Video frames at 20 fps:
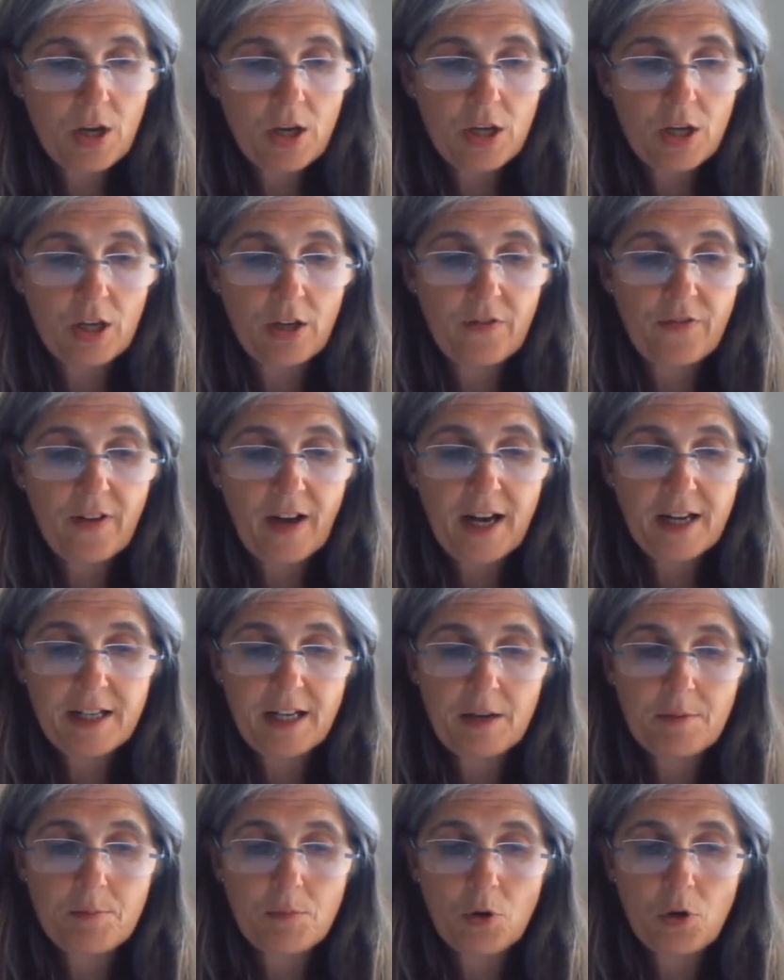You can find
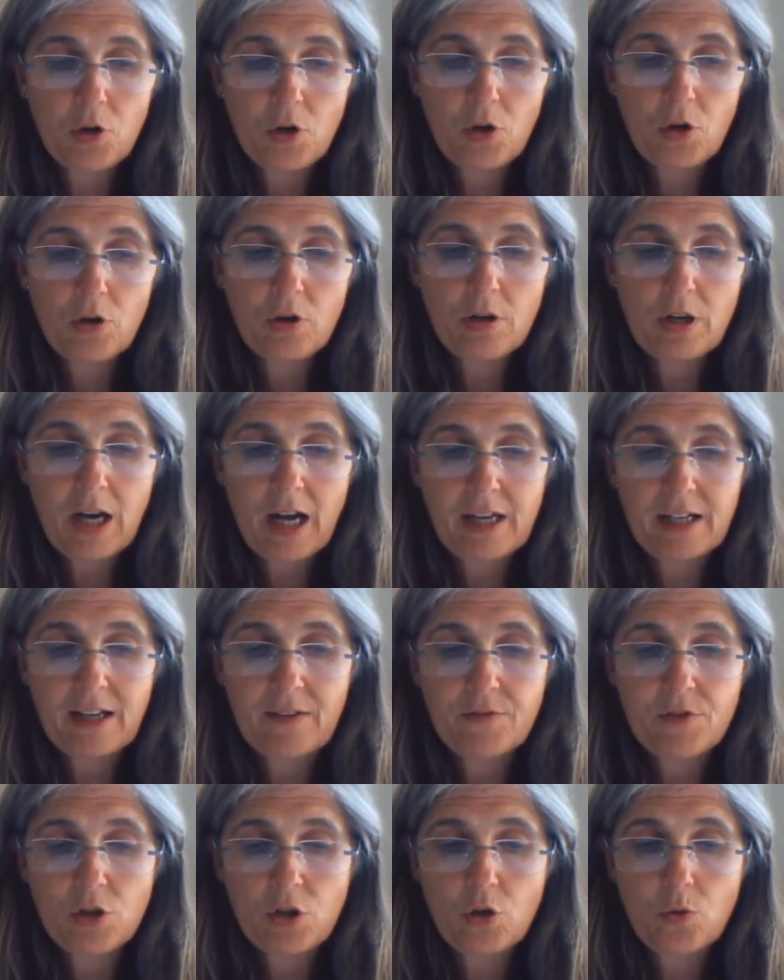out more and
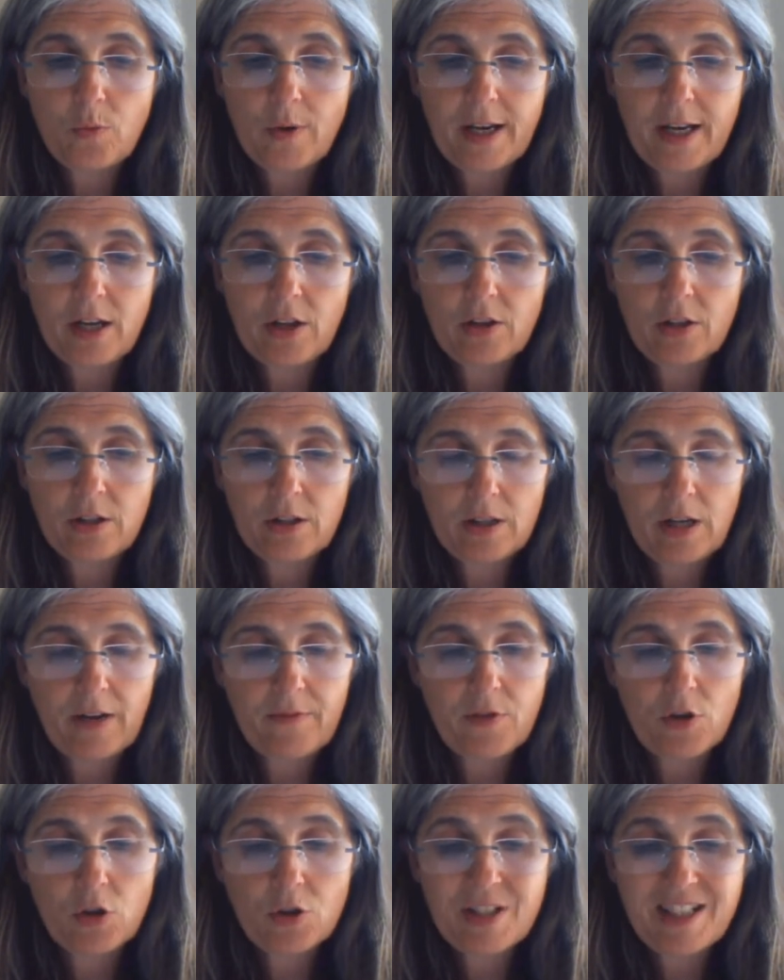have
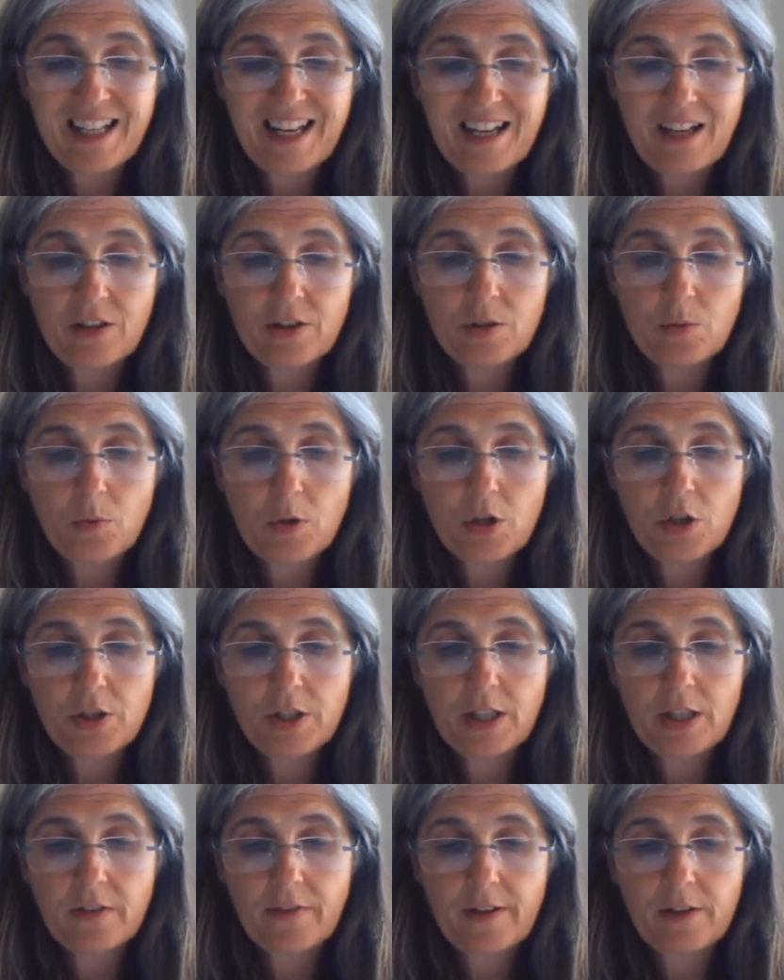your say on the
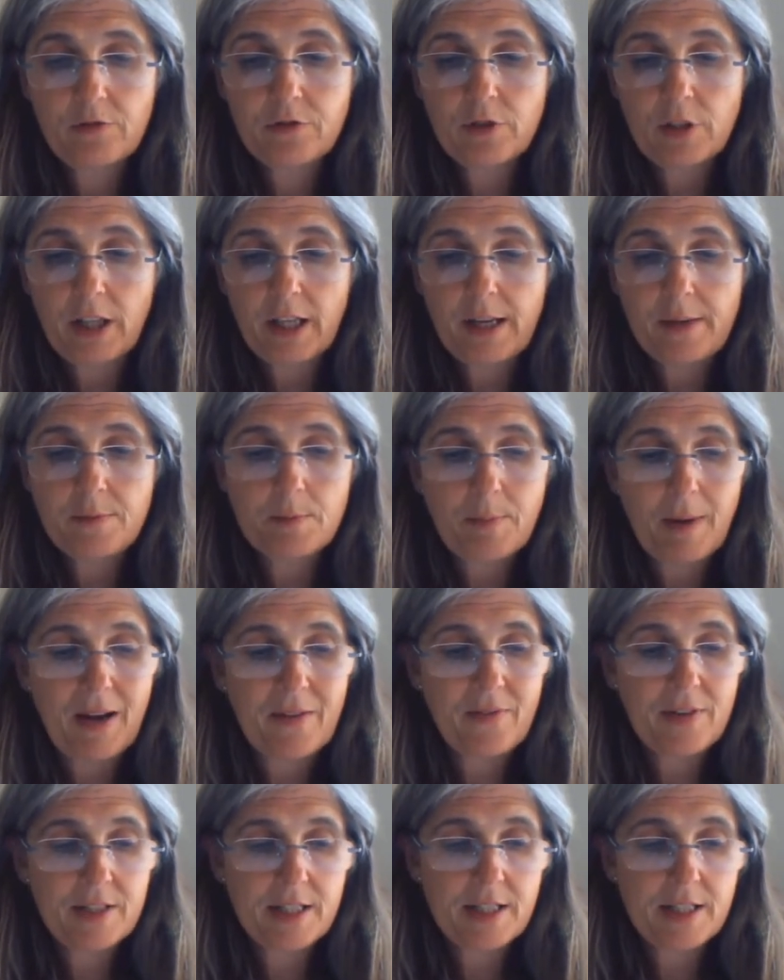wording of health claims by
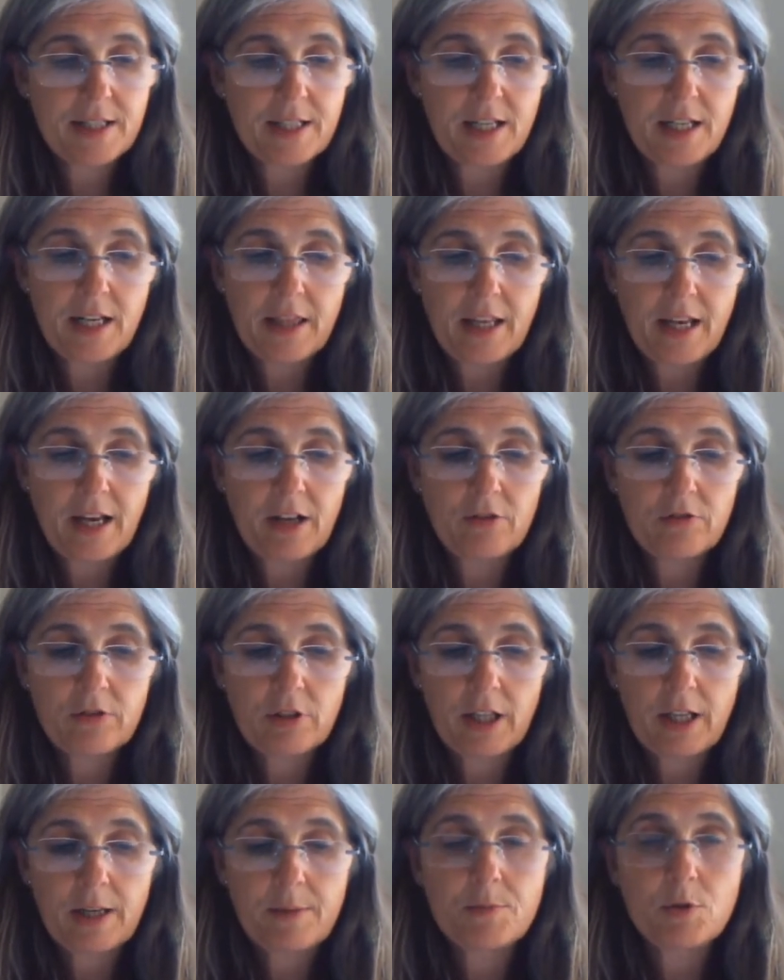visiting the Health
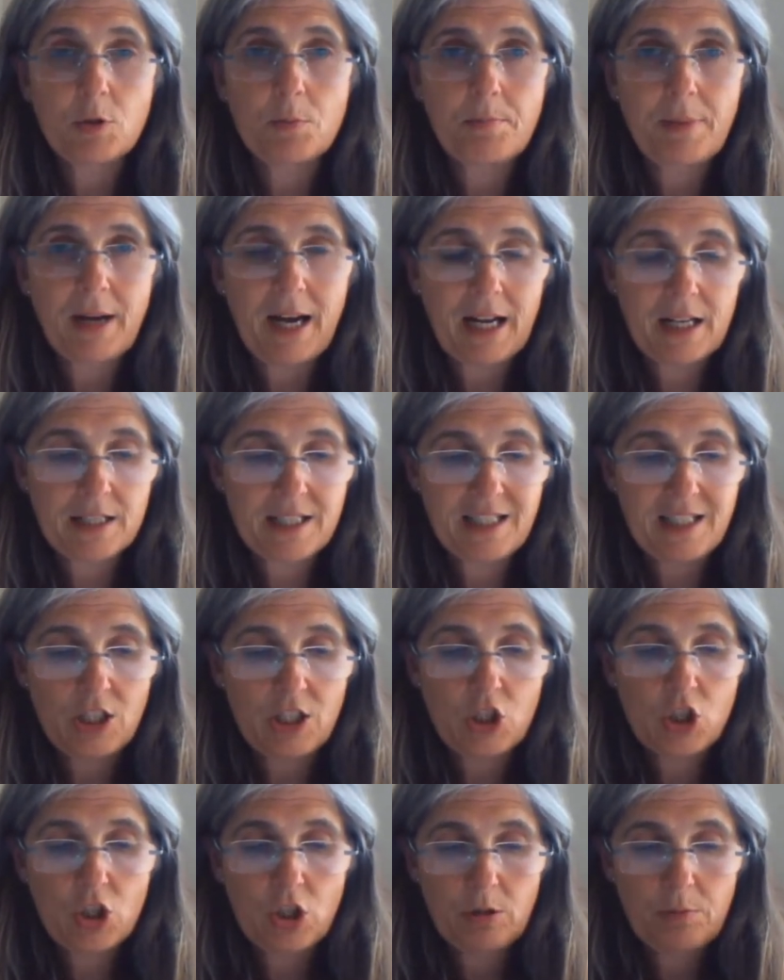Claims Unpacked
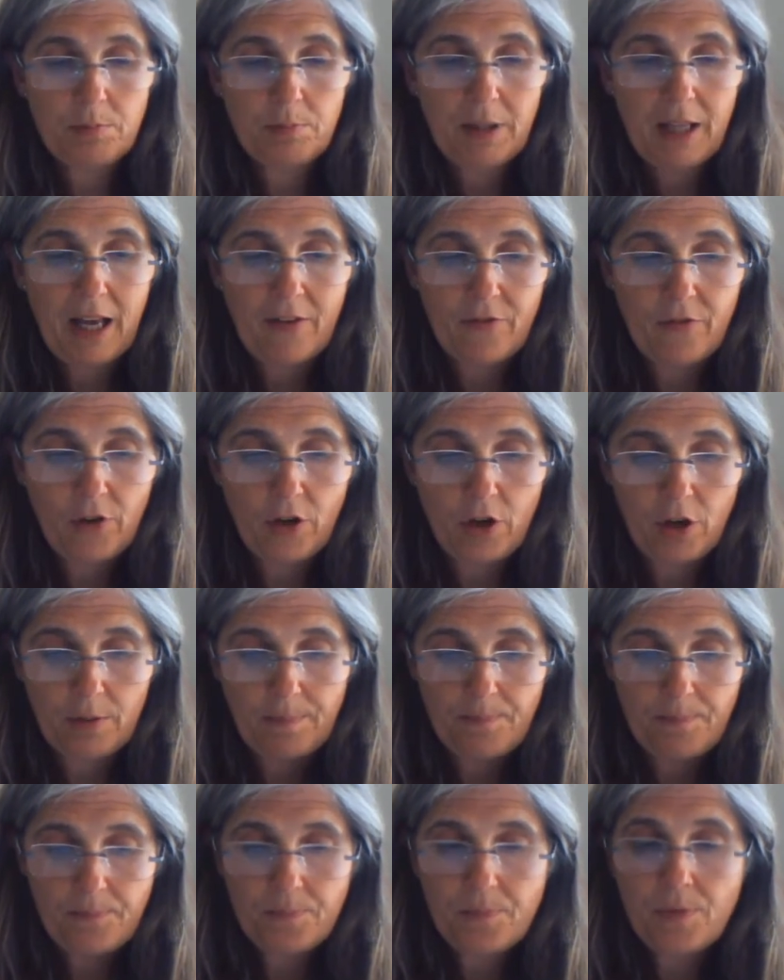digital
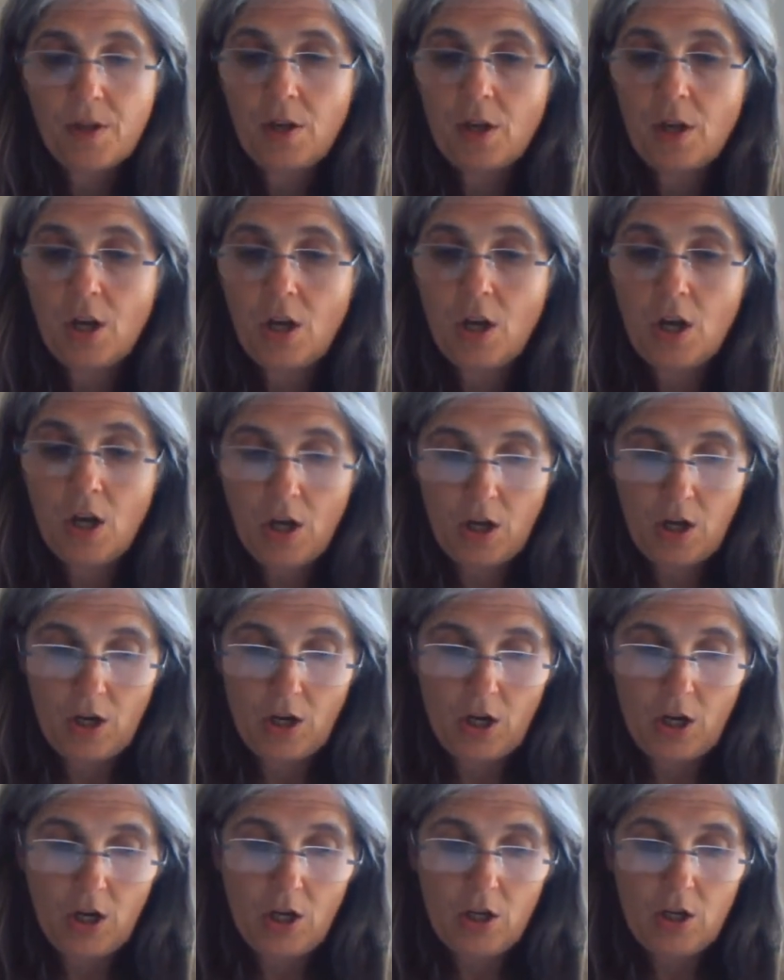platform.
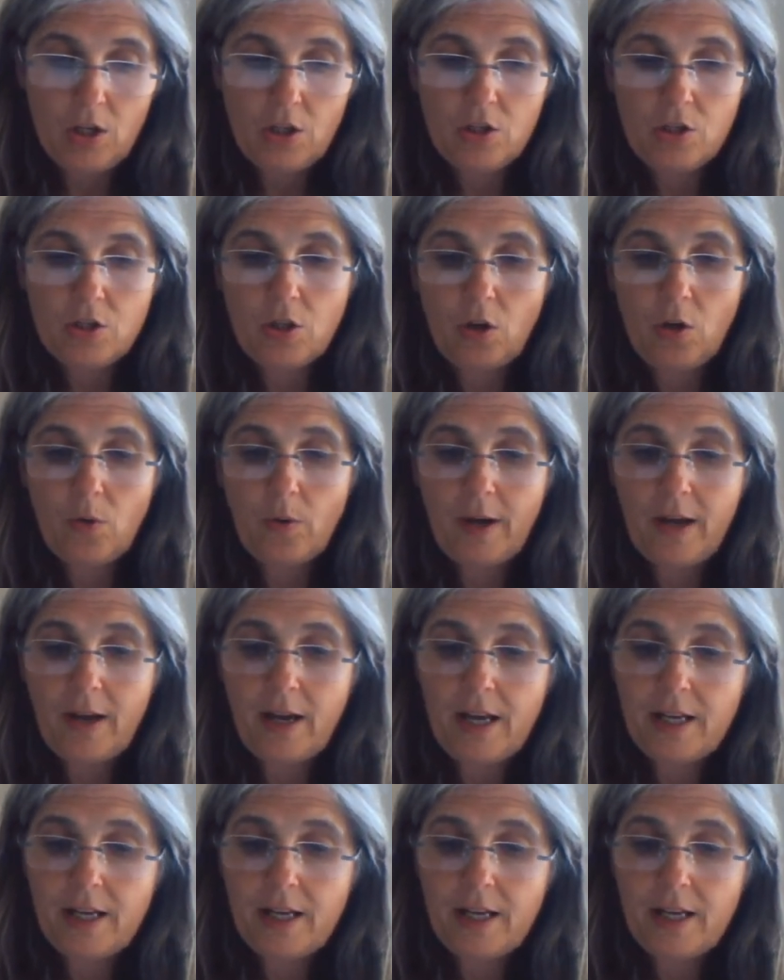So